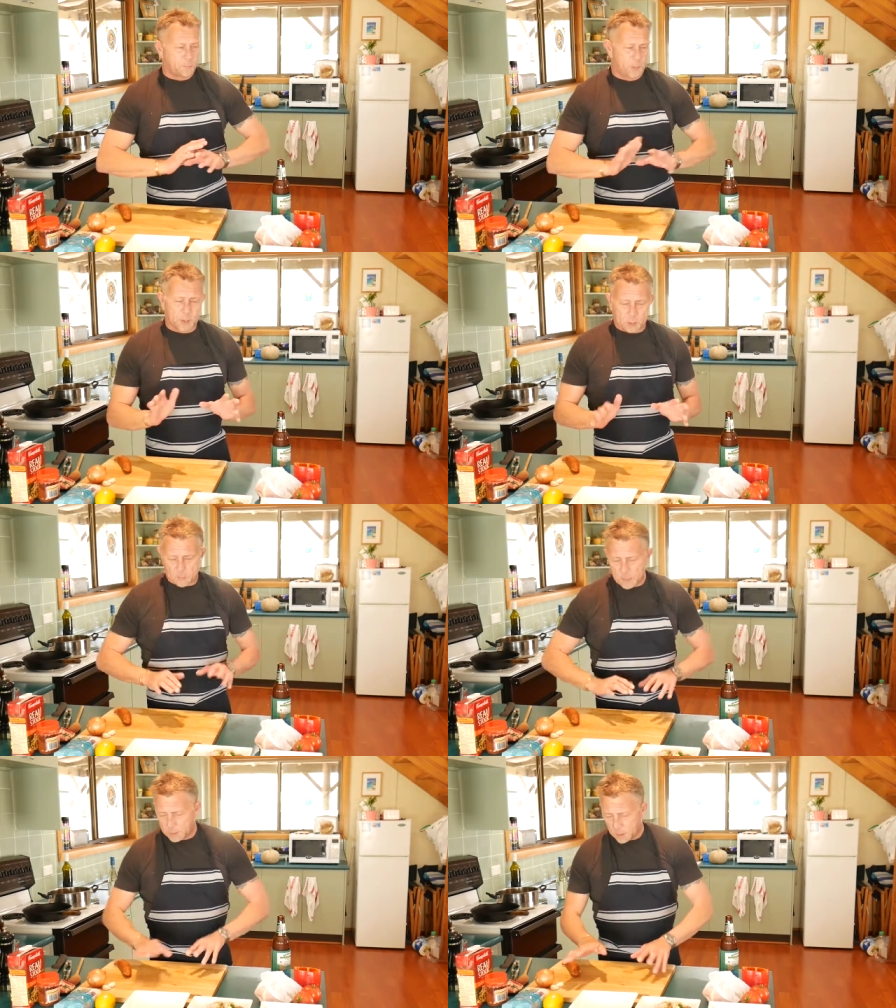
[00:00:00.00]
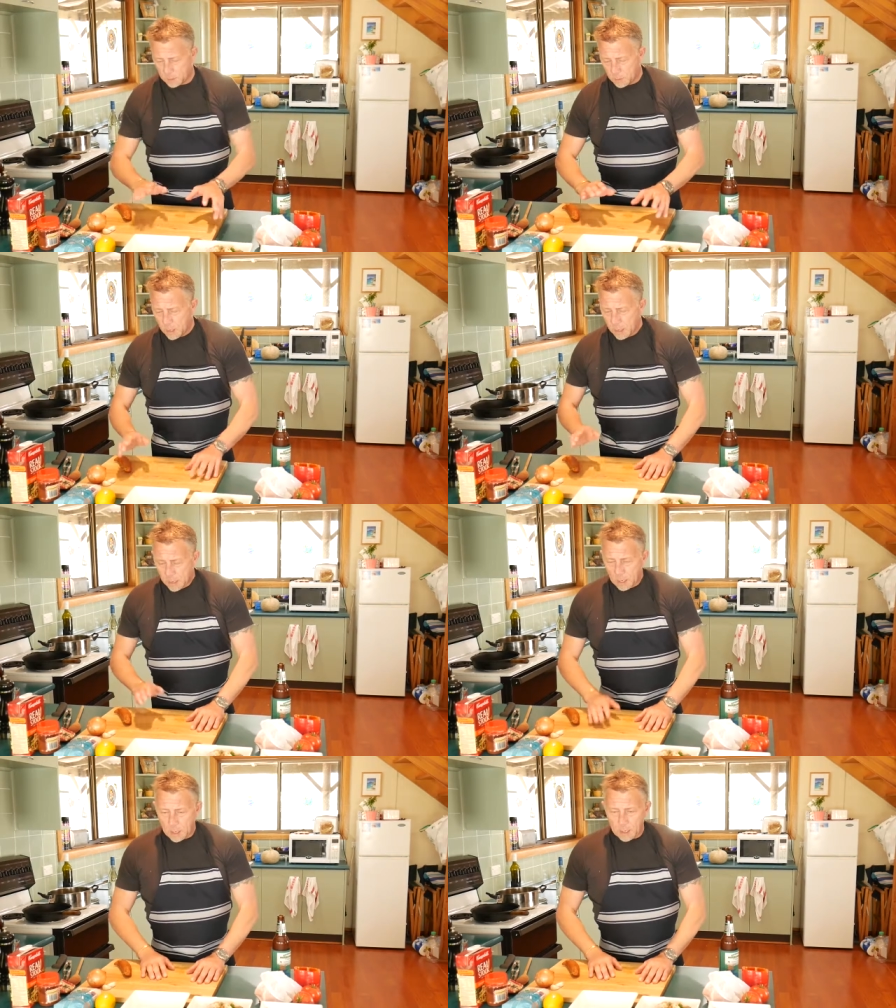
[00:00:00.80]
Picture, made his own
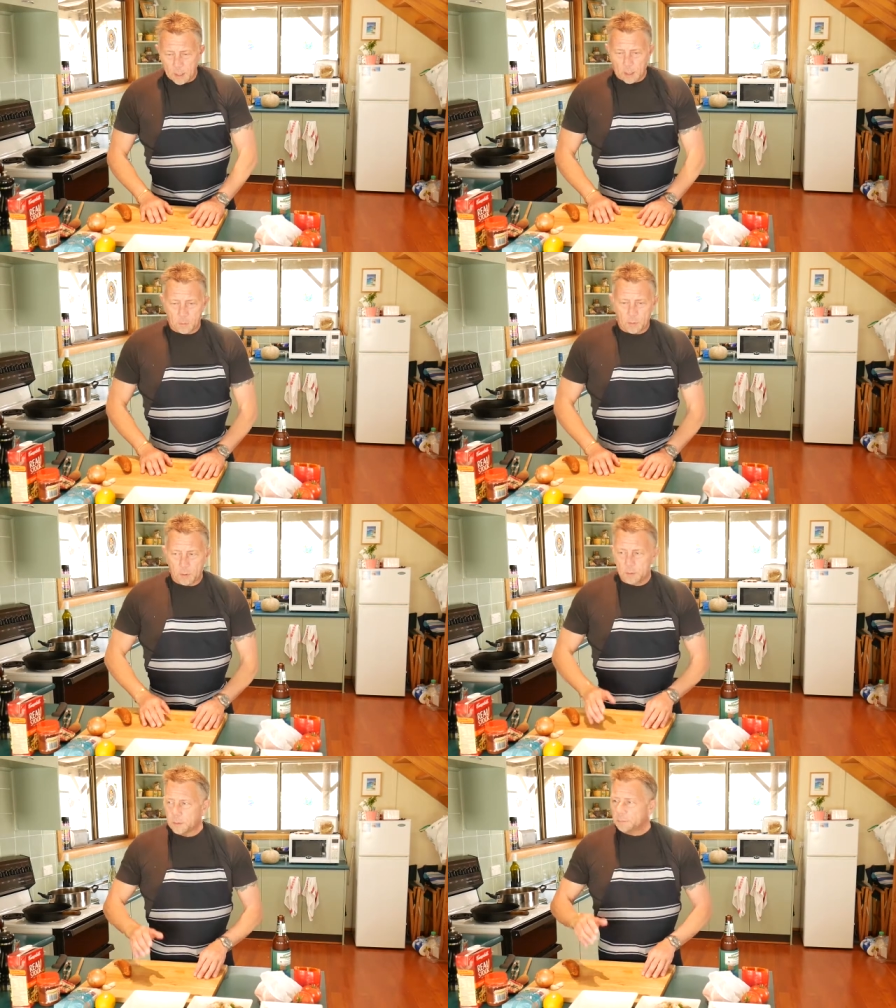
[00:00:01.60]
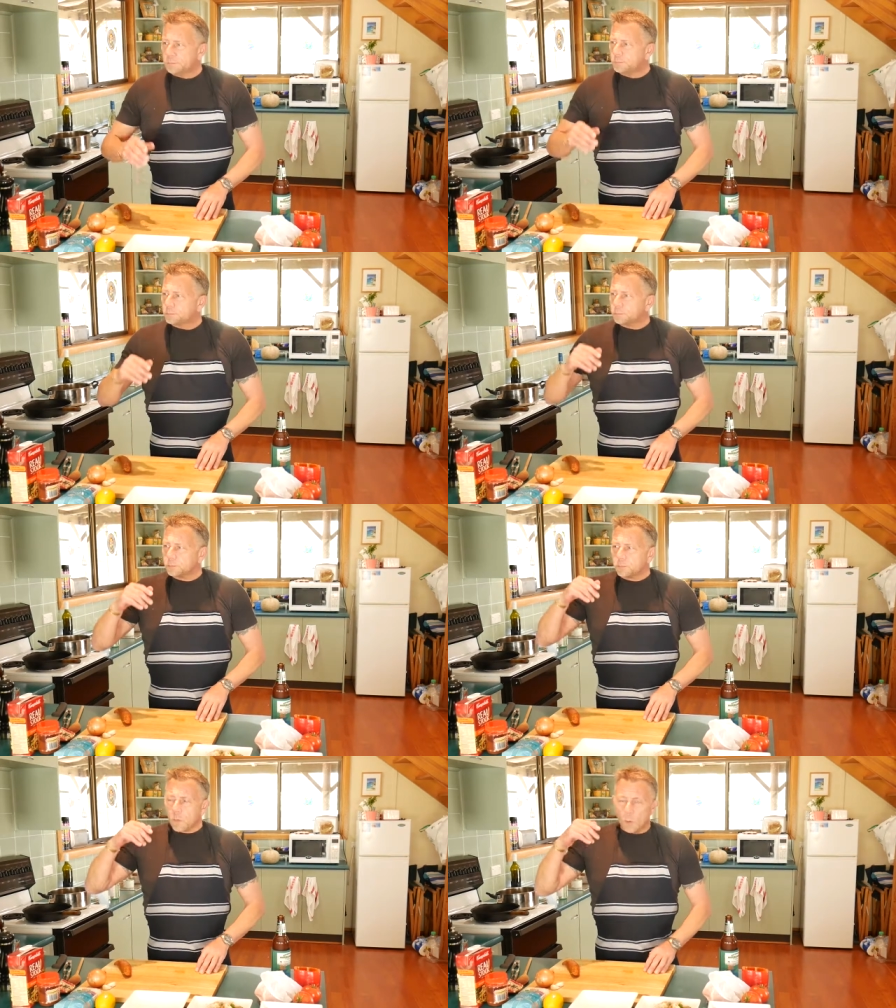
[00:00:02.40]
naan bread,
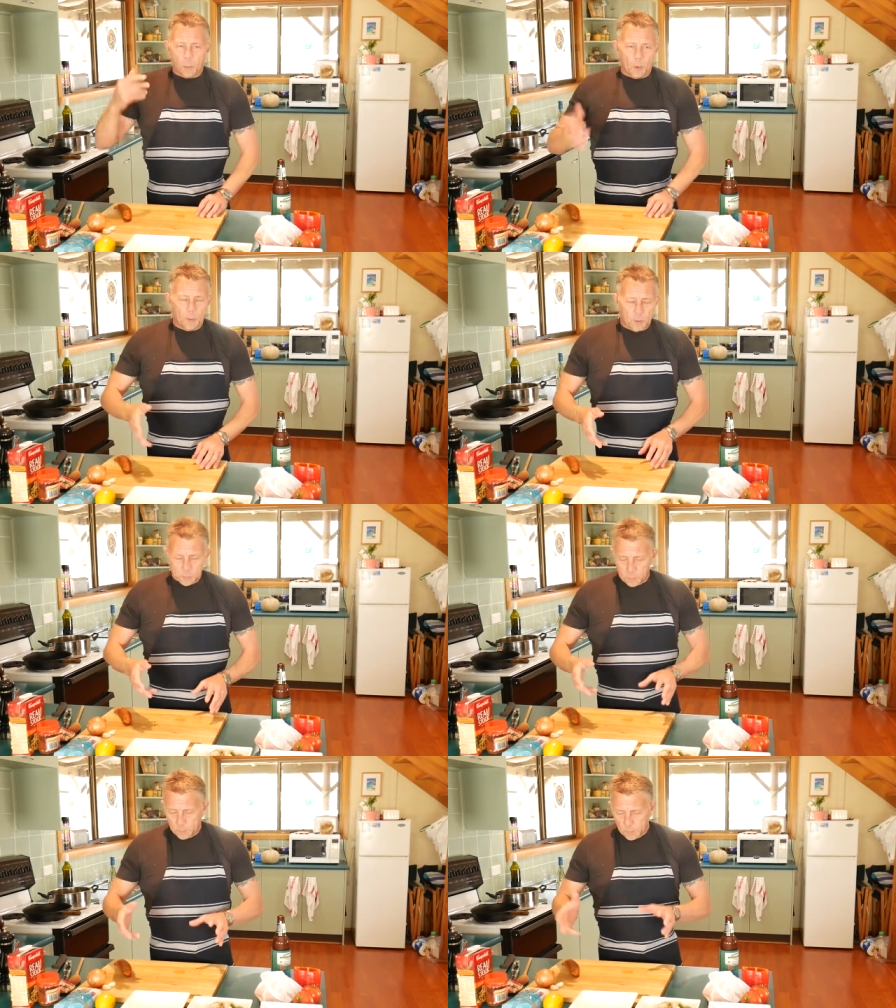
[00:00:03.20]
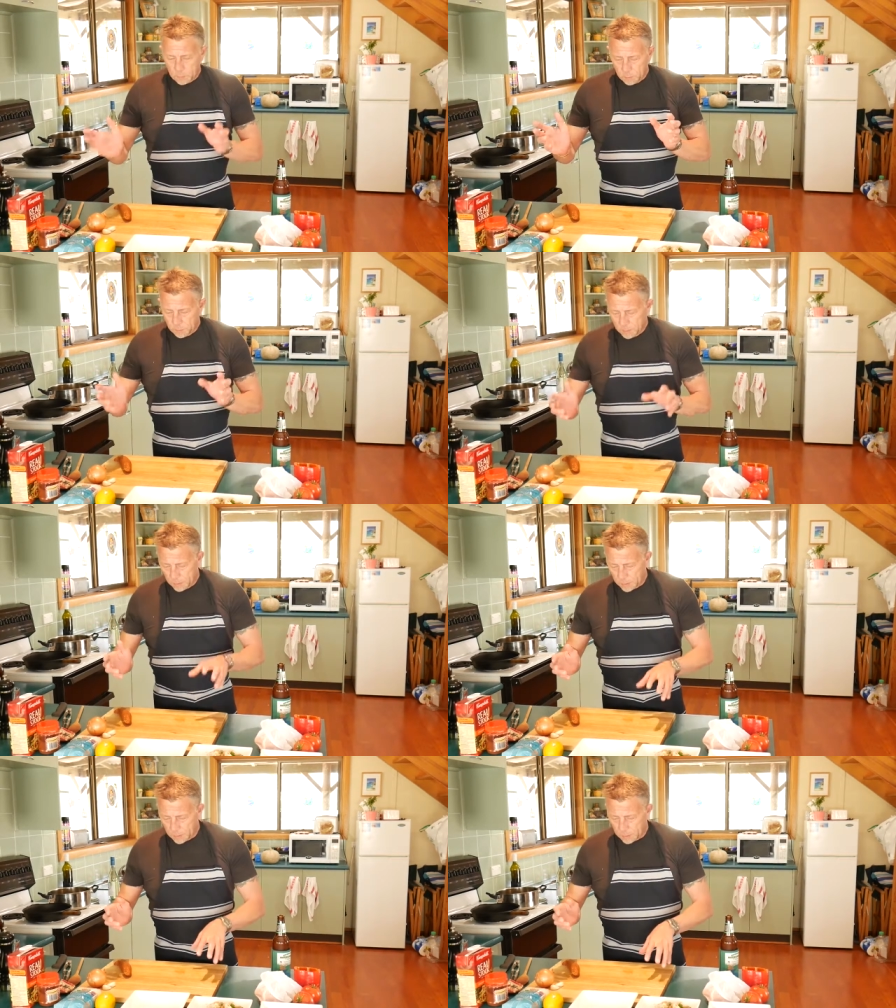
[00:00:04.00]
and pop it on, whatever you call it,
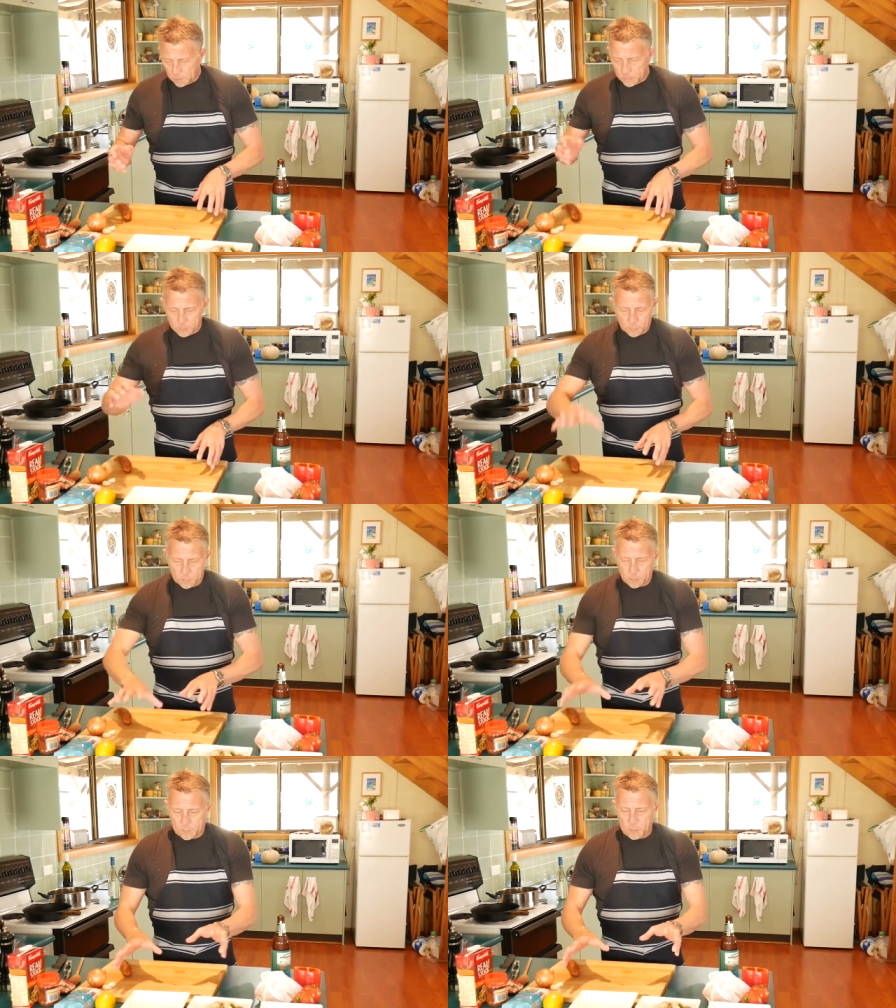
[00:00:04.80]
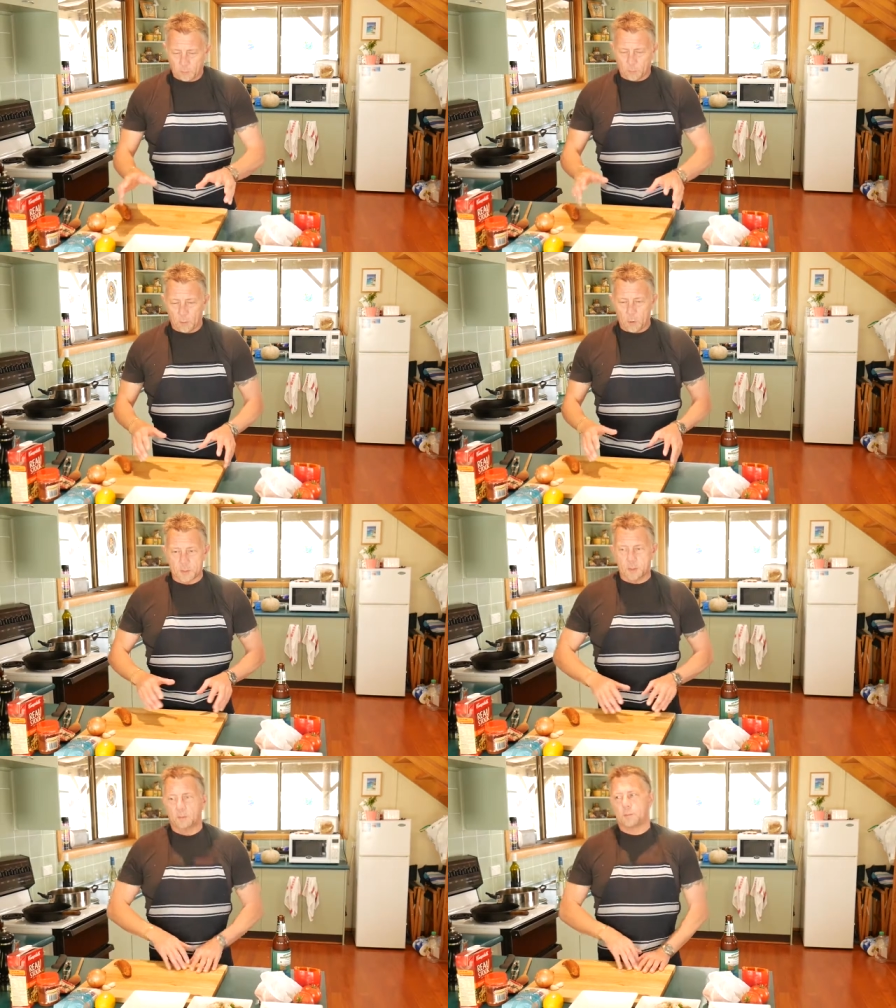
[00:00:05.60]
and a thing of
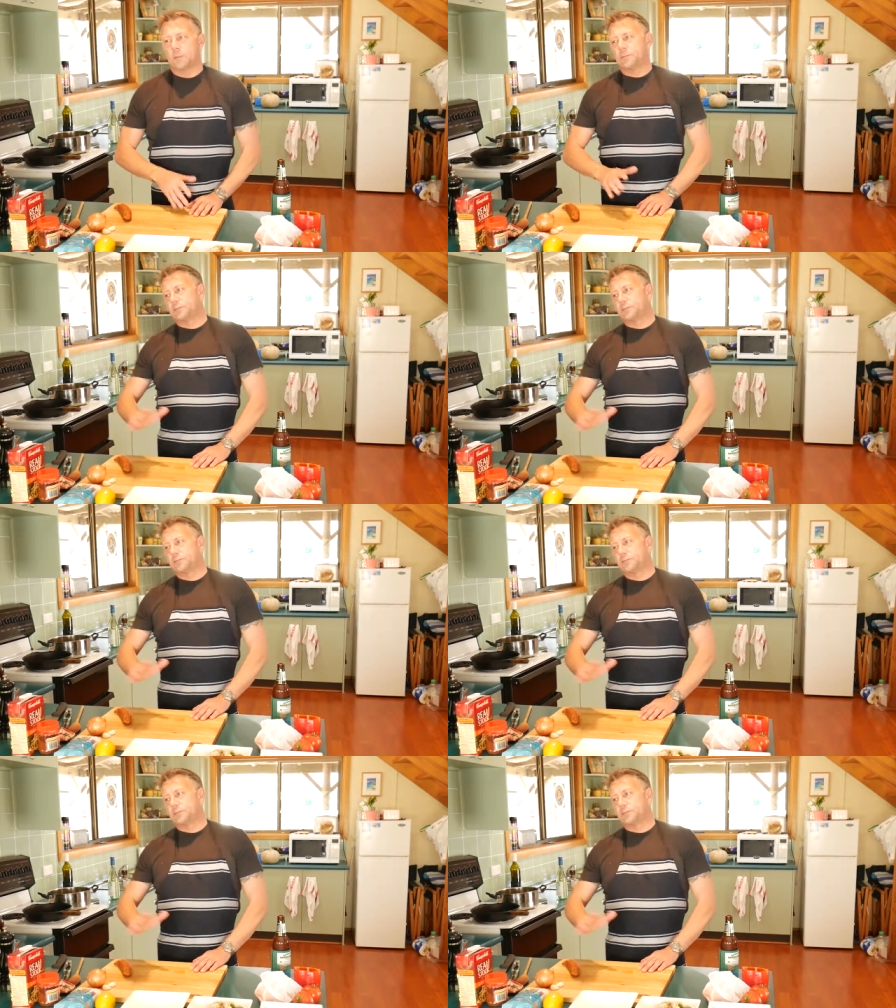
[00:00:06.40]
rice, and I think,